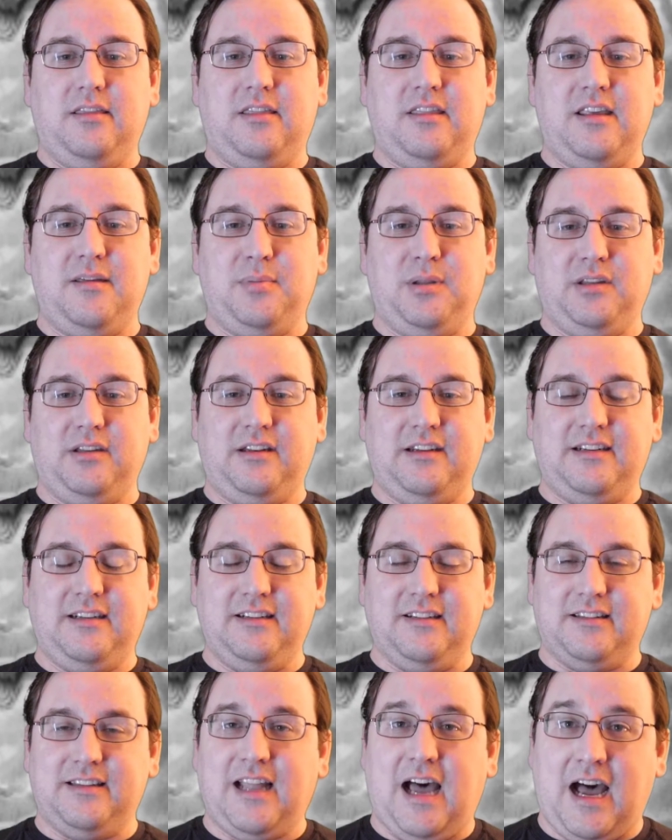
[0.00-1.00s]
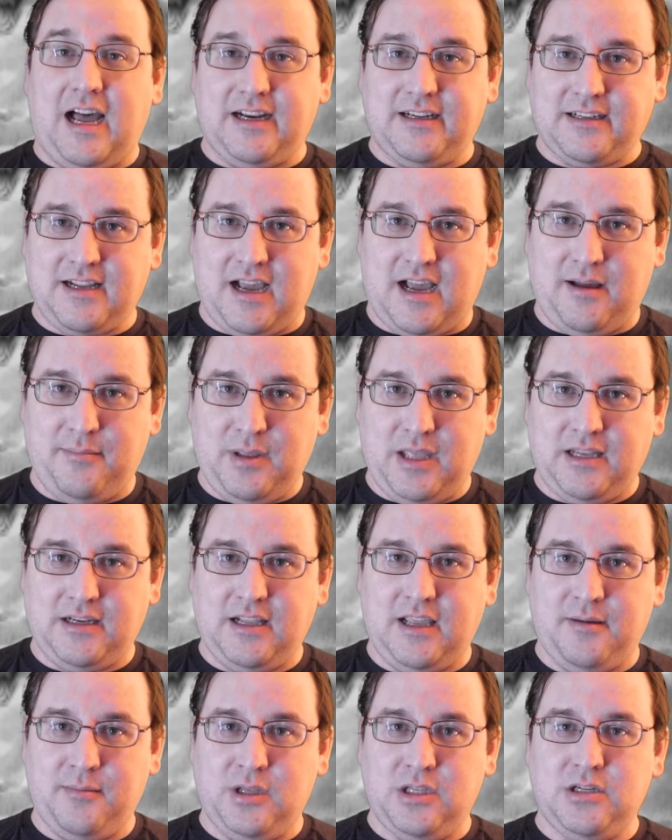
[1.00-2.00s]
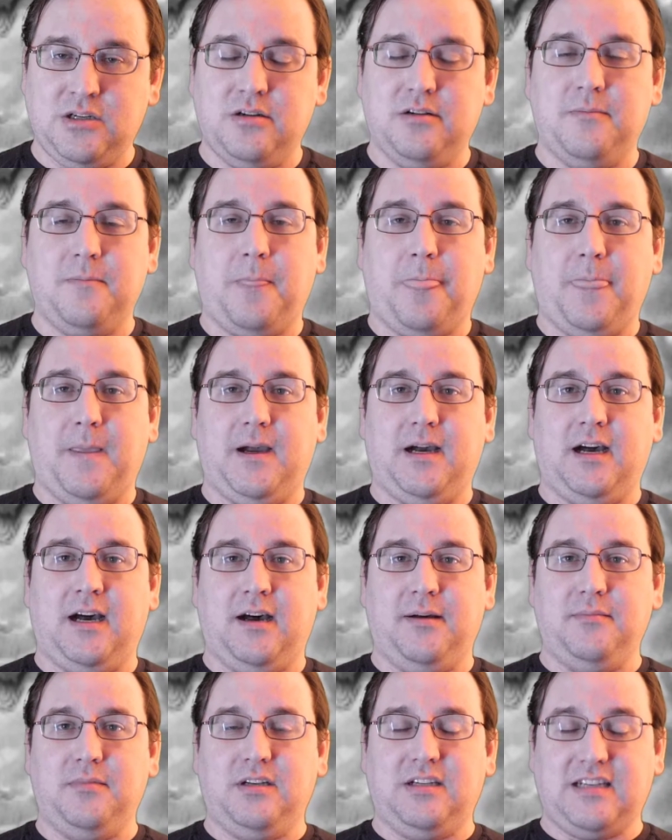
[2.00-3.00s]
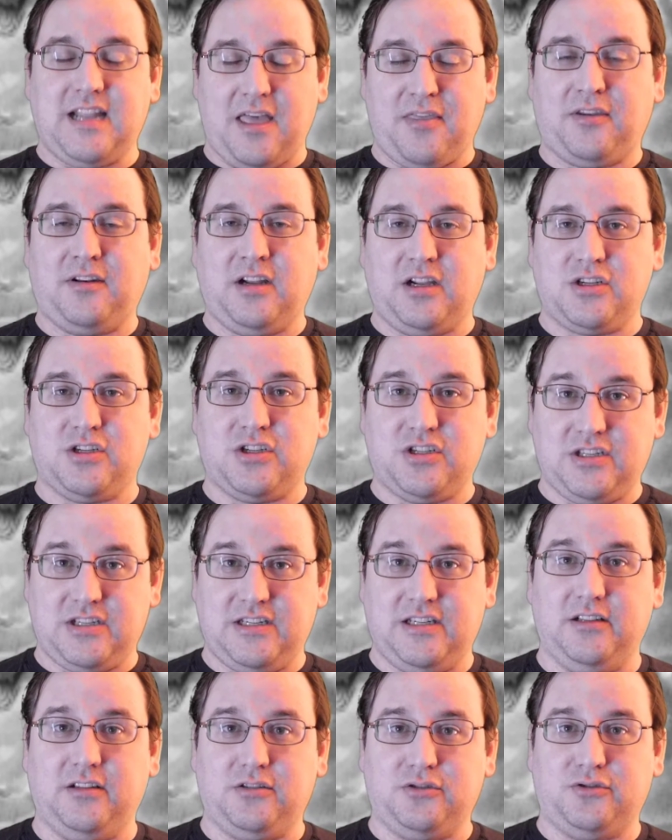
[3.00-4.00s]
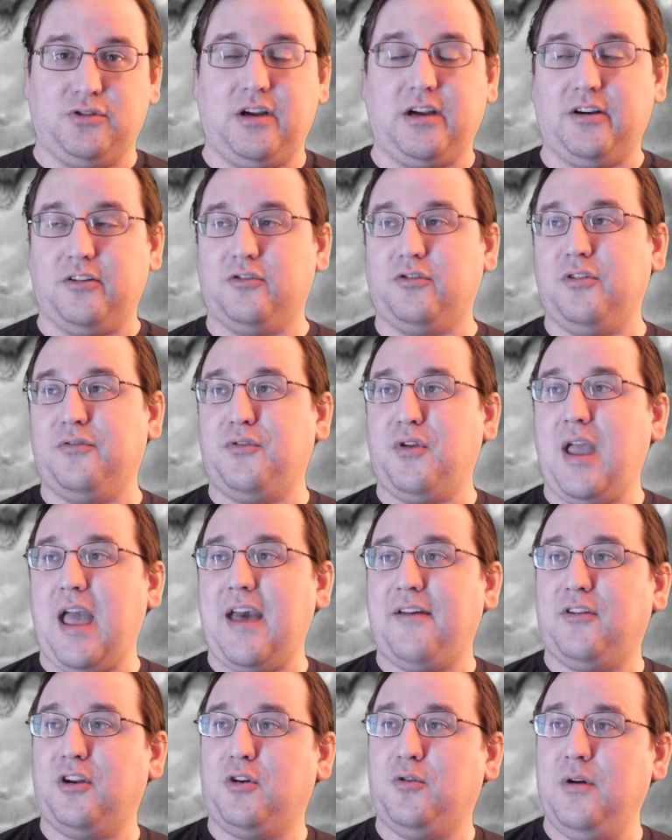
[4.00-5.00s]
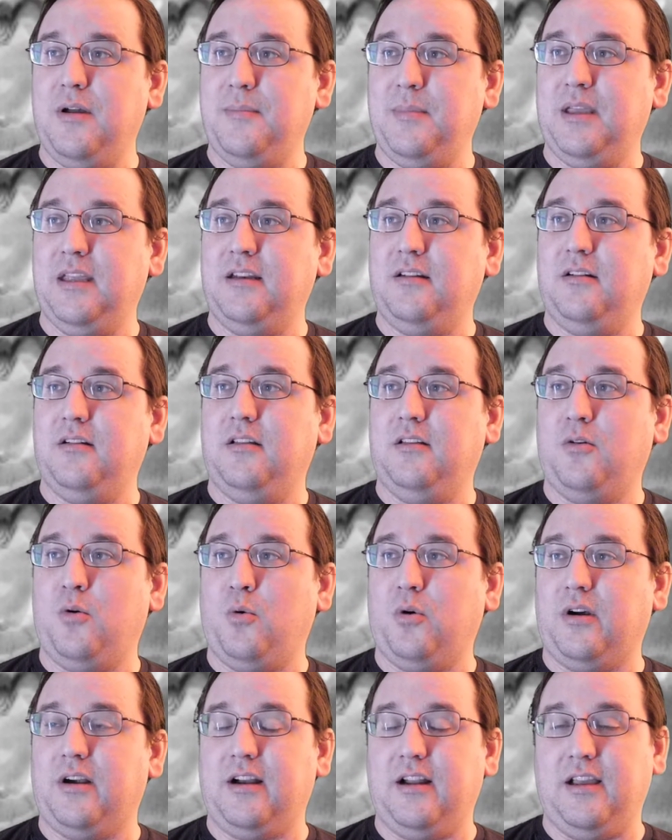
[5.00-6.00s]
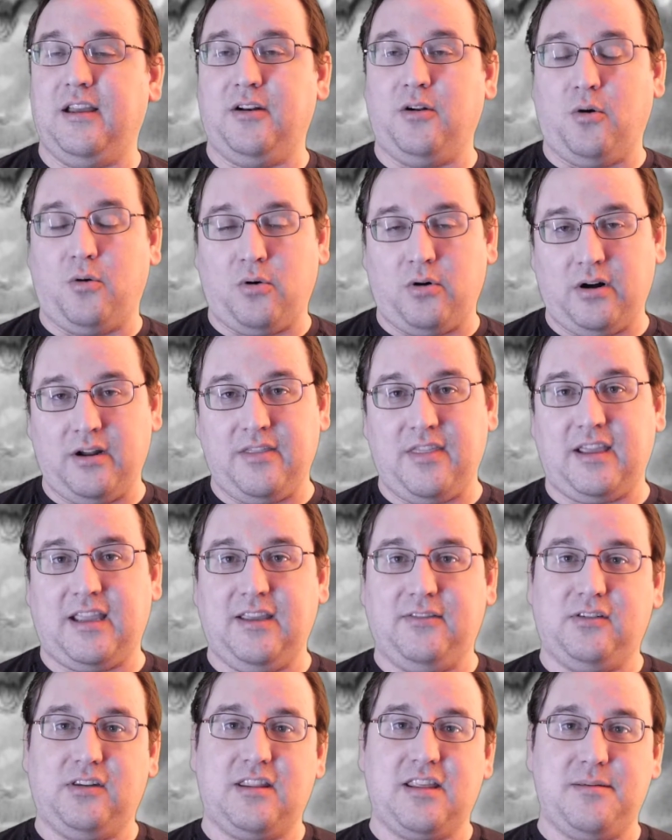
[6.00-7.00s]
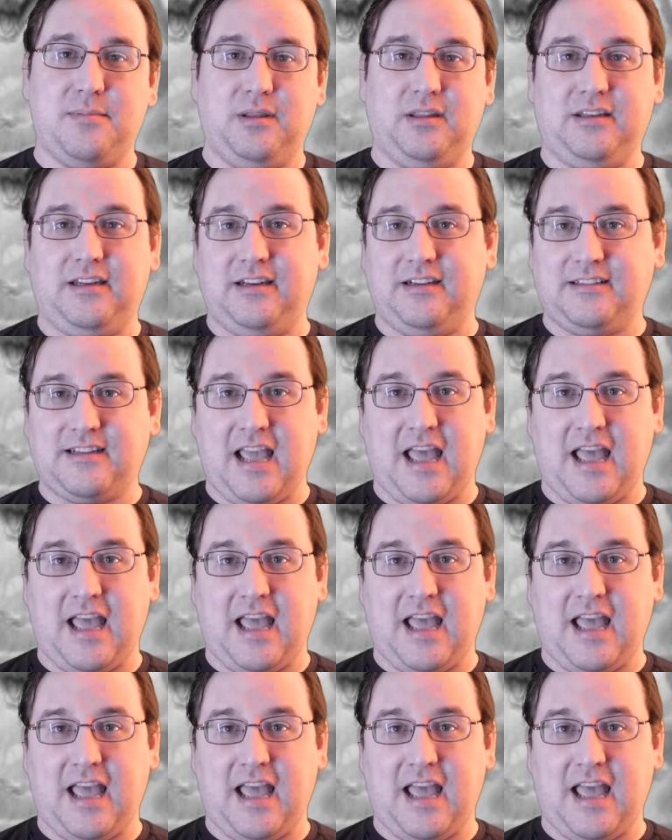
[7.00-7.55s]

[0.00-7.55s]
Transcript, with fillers: the ability to deal non-combat damage, um, Death Touch still triggers. So if you have an equipment or an aura that gives it the ability